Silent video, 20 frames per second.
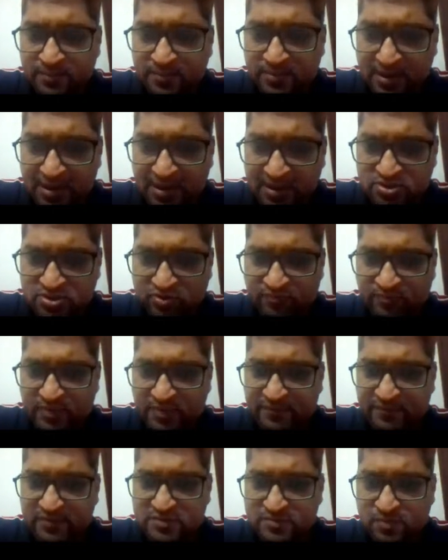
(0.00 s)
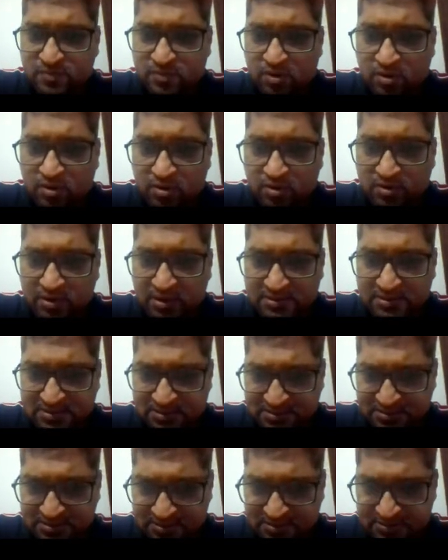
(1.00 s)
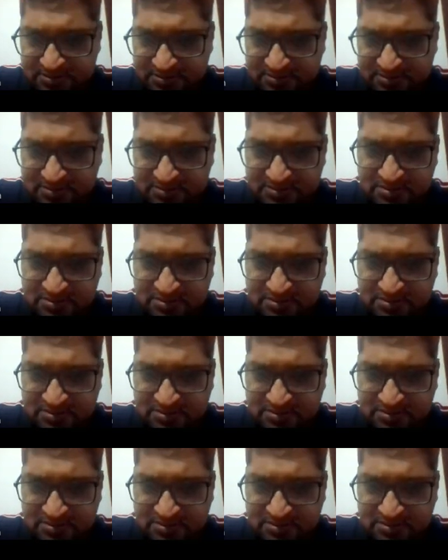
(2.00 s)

hash of previous block, transactions,